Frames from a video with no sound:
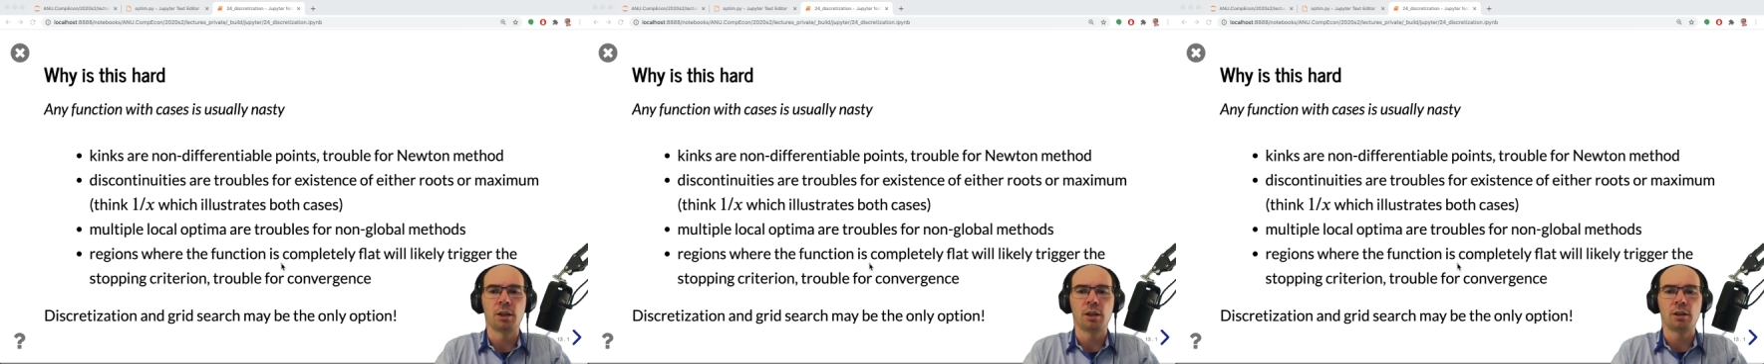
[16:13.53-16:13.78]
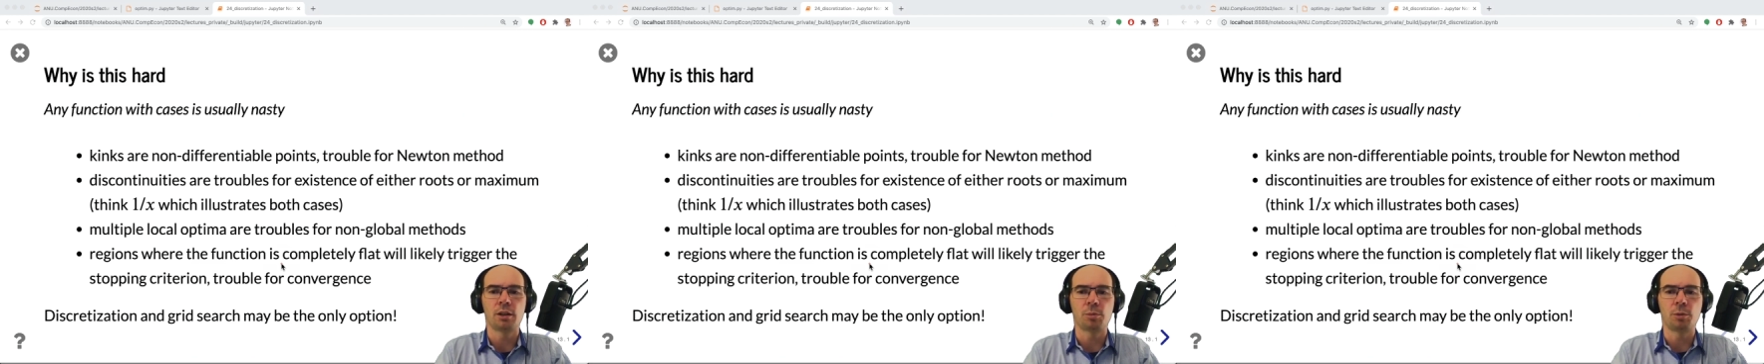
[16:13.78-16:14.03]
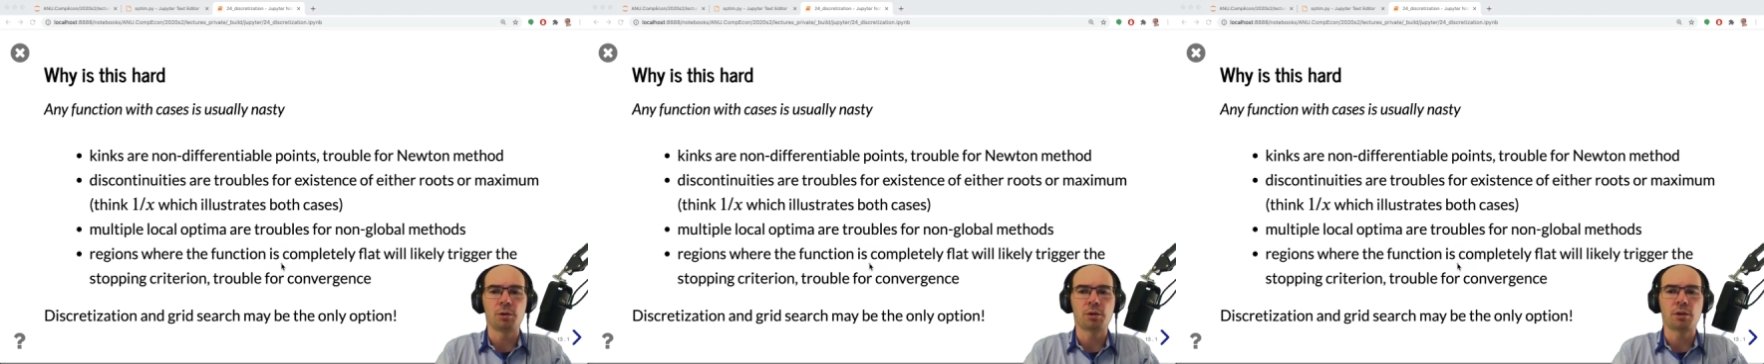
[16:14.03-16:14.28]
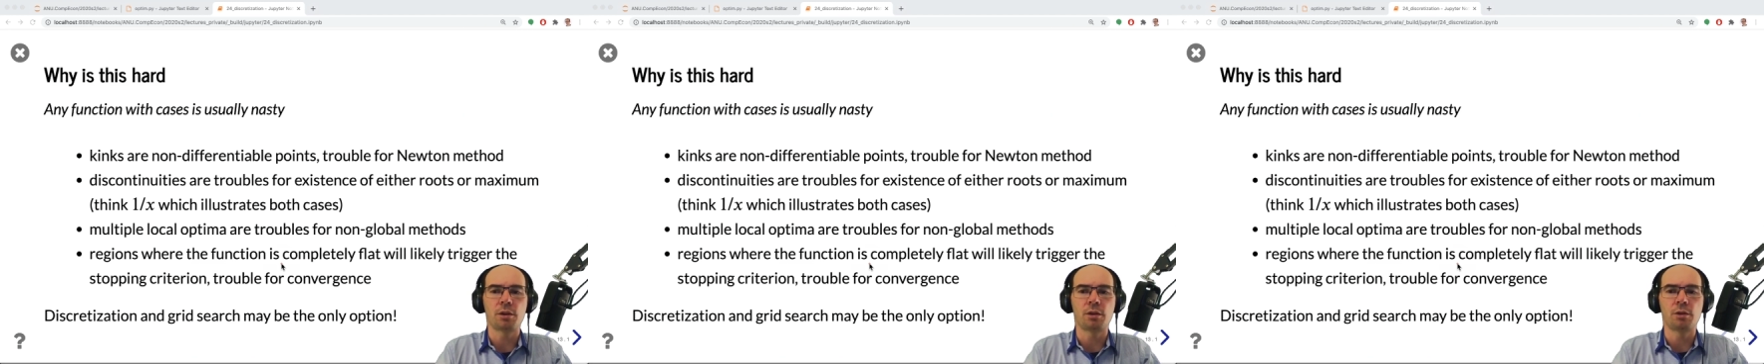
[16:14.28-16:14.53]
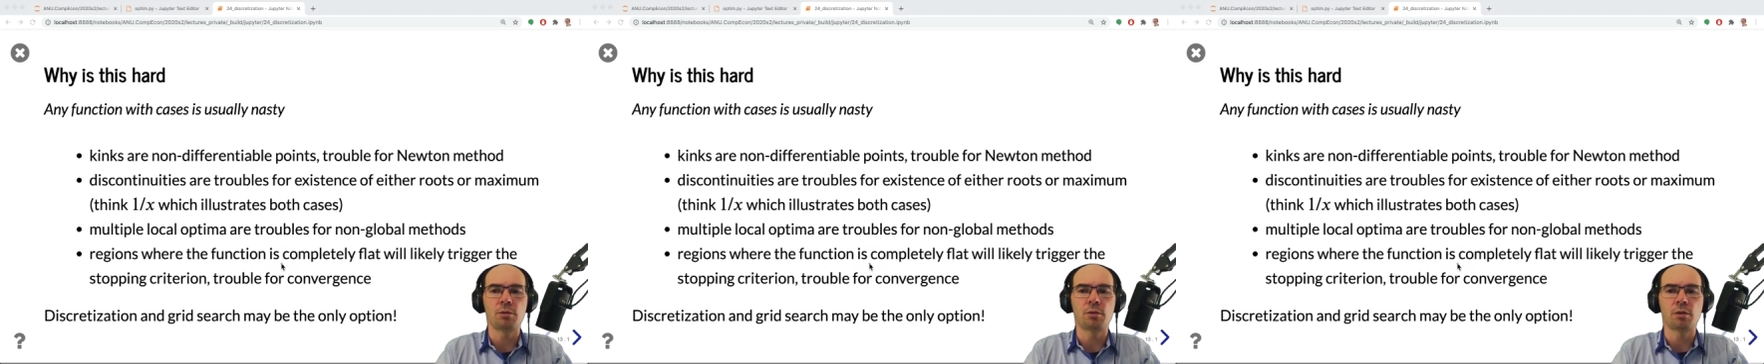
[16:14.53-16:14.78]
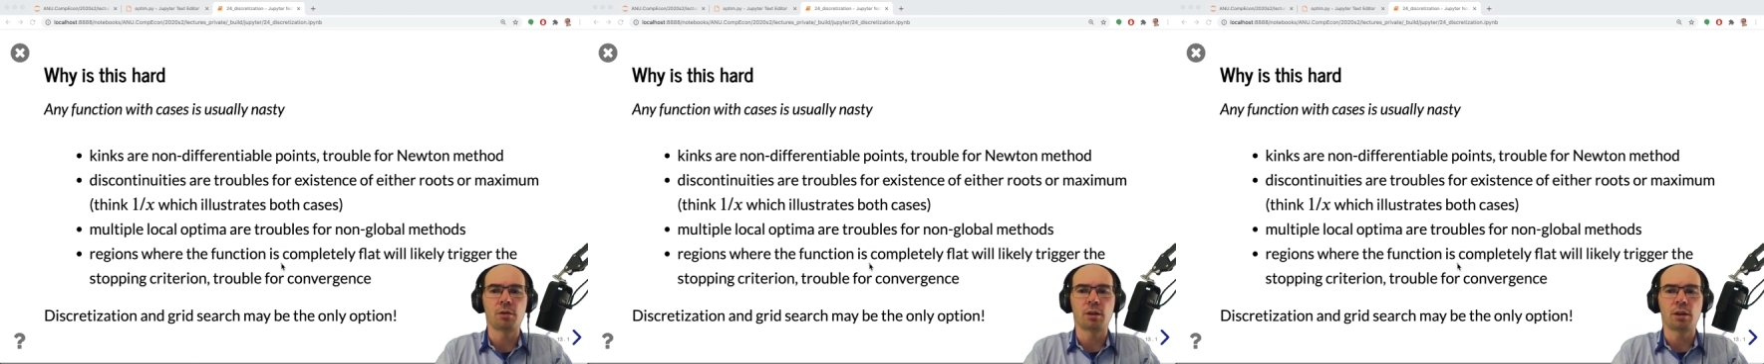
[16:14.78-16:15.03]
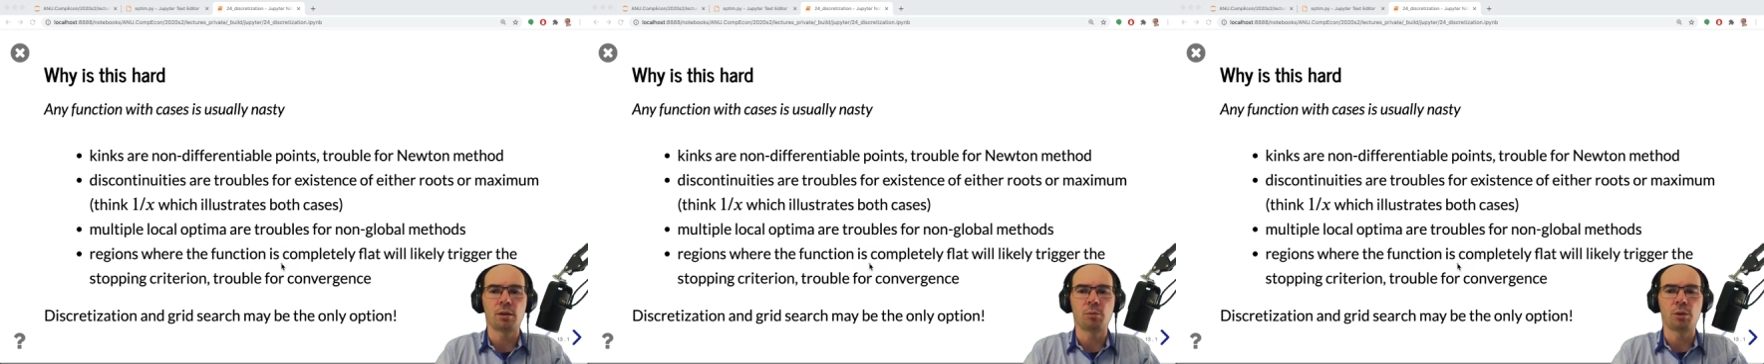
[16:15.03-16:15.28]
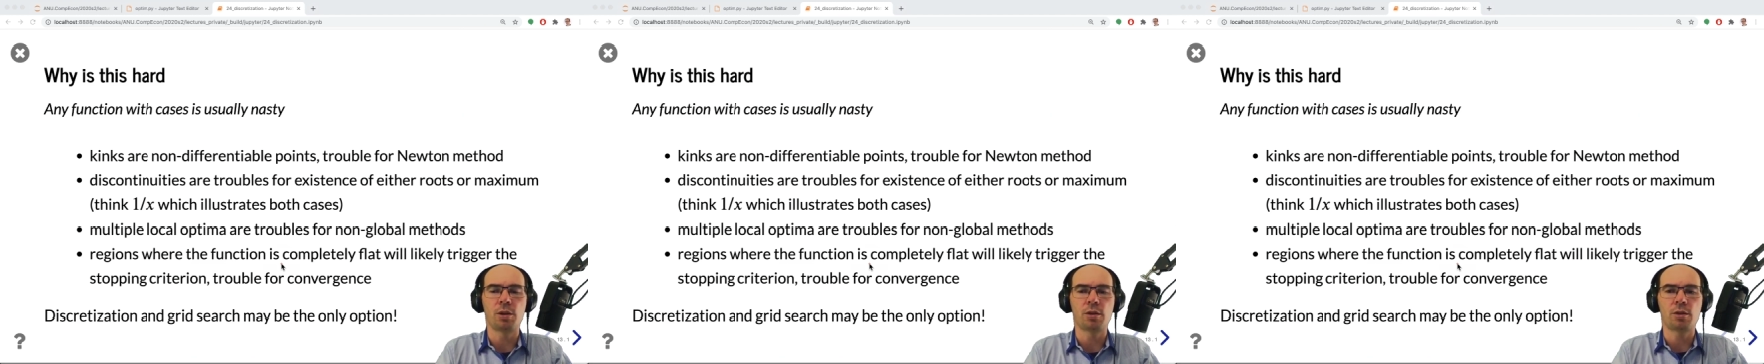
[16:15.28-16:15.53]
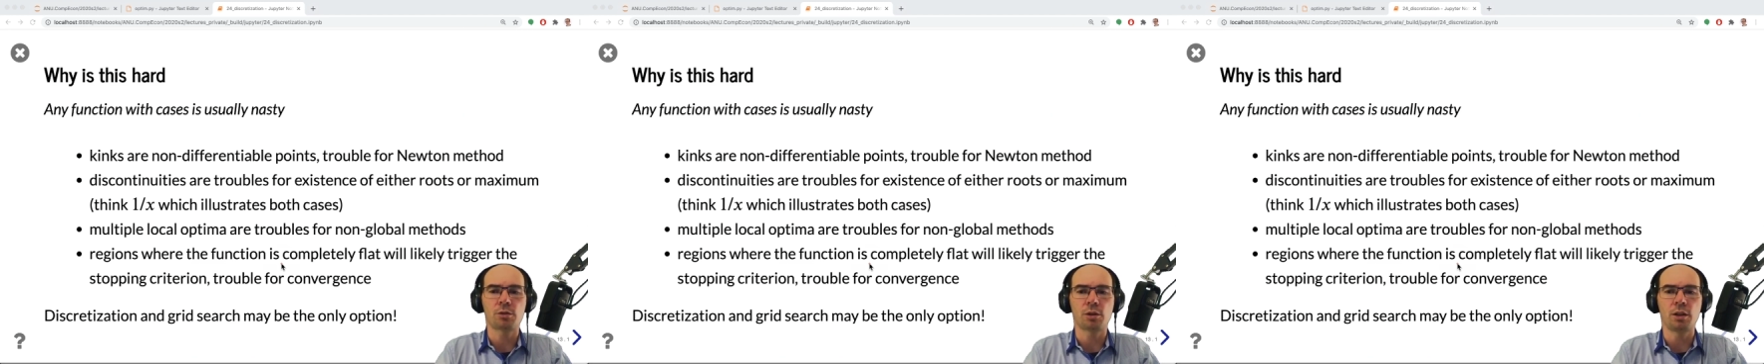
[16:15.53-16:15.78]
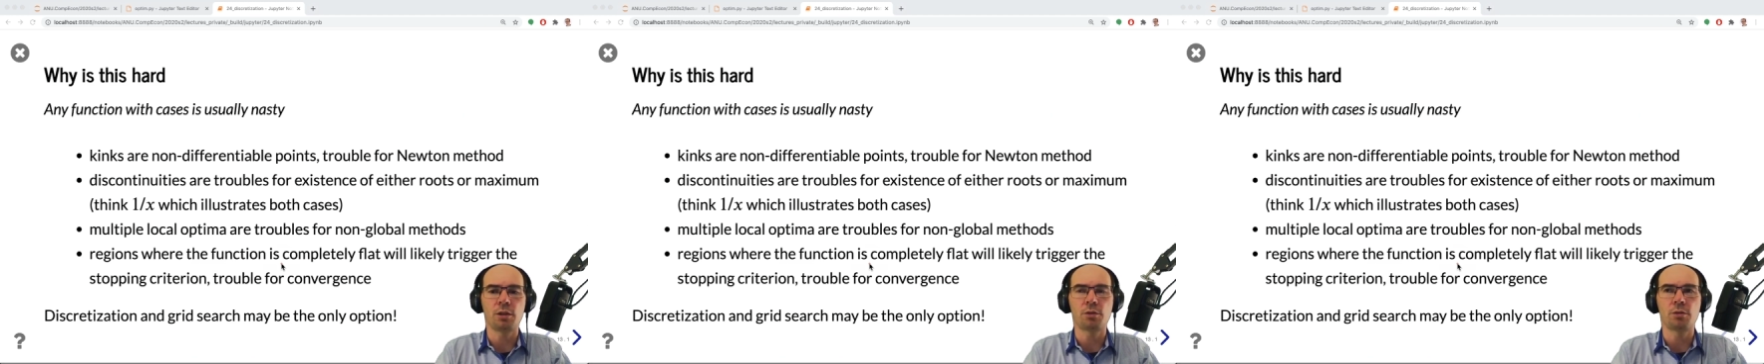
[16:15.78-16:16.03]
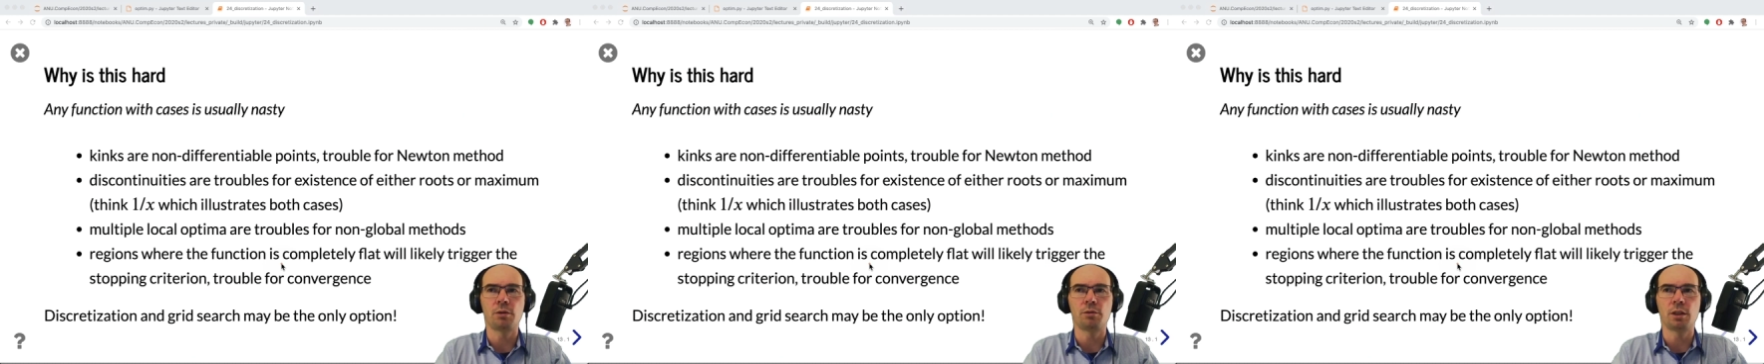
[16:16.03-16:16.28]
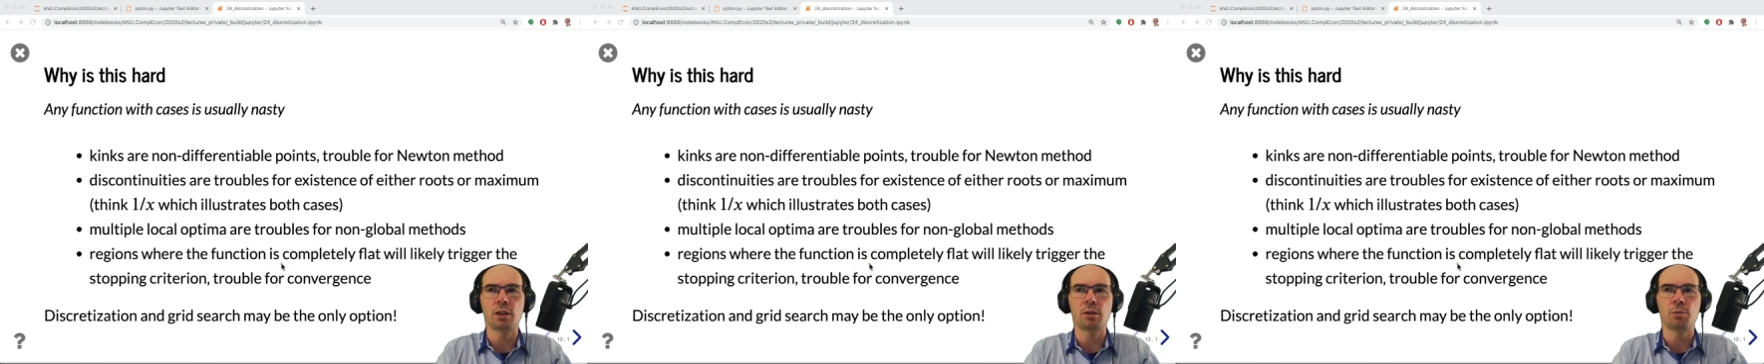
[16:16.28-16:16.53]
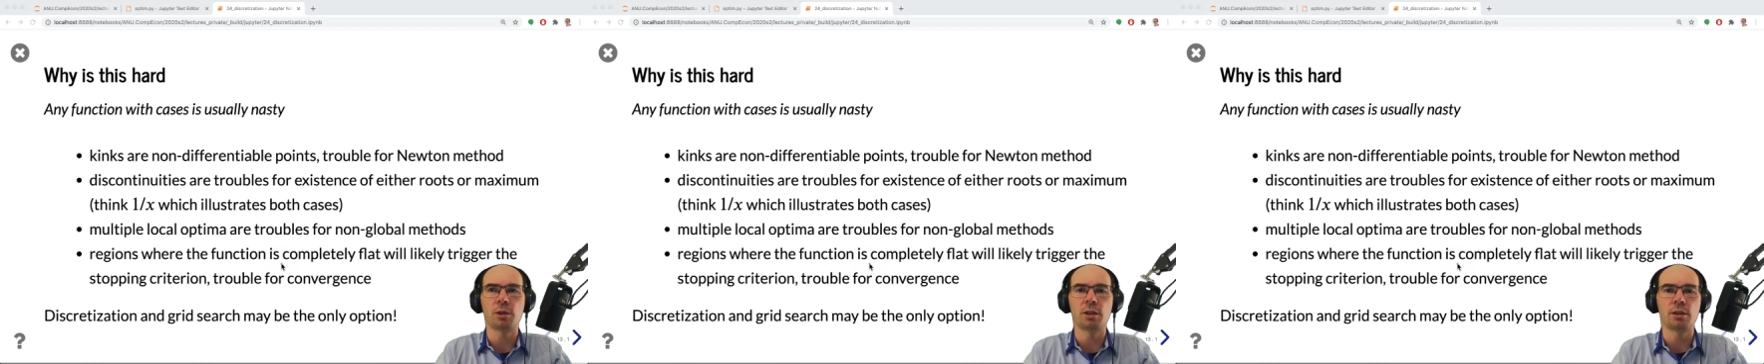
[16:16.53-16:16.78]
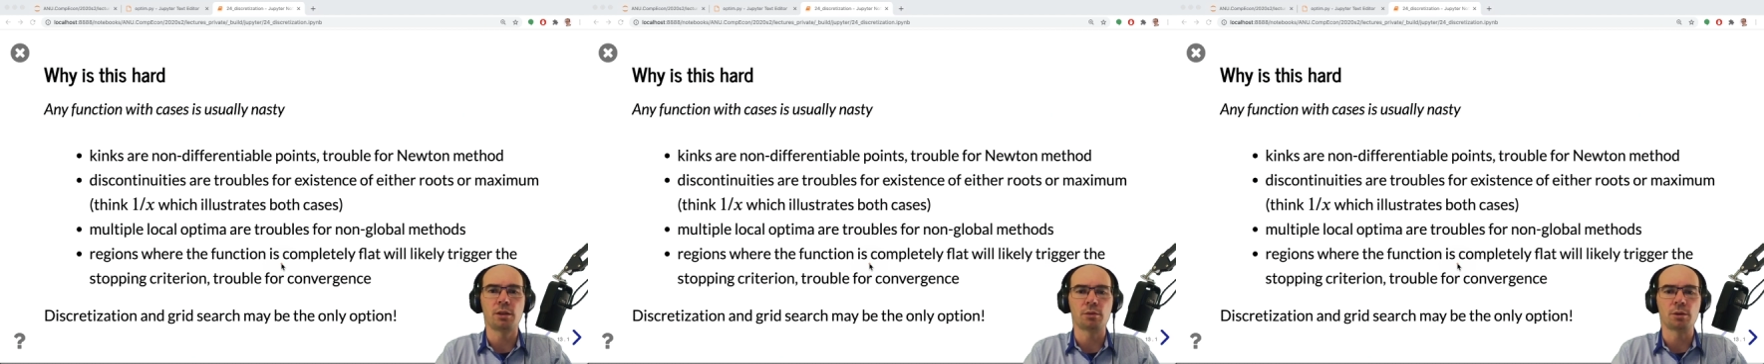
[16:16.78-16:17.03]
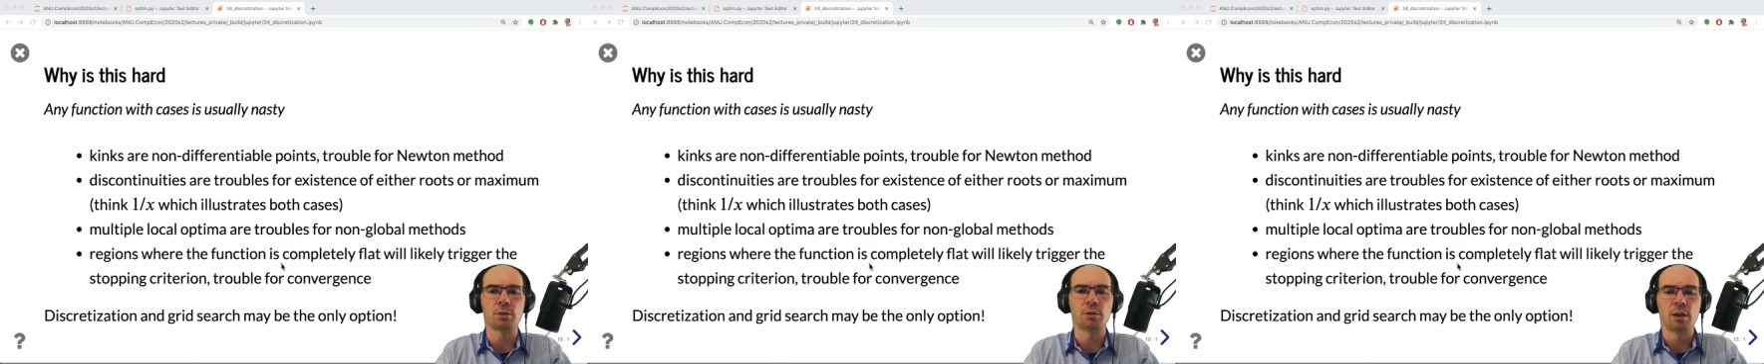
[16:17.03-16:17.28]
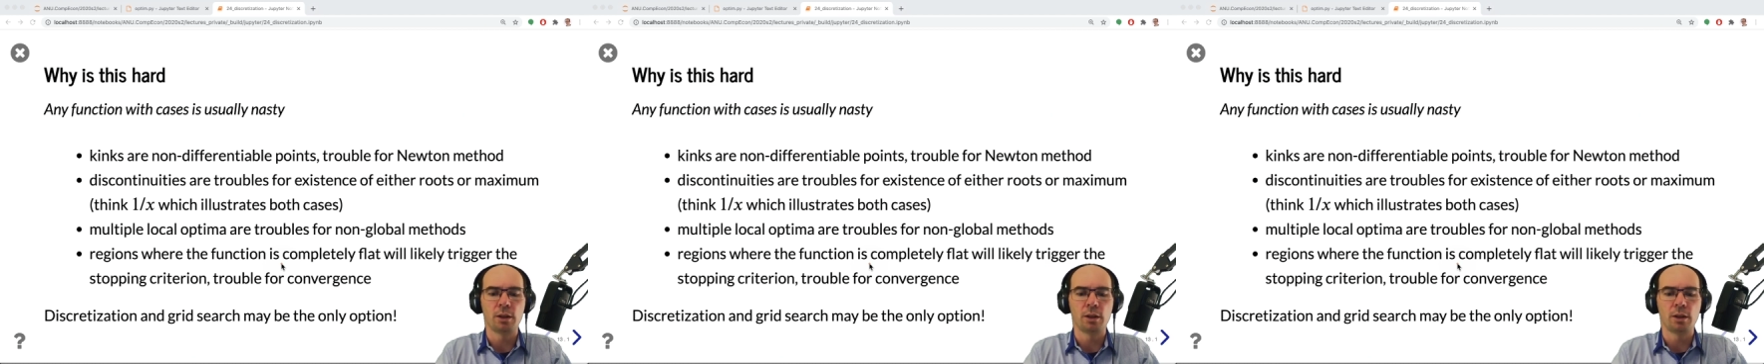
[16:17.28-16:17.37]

it's both that Newton can be trying to divide by 0,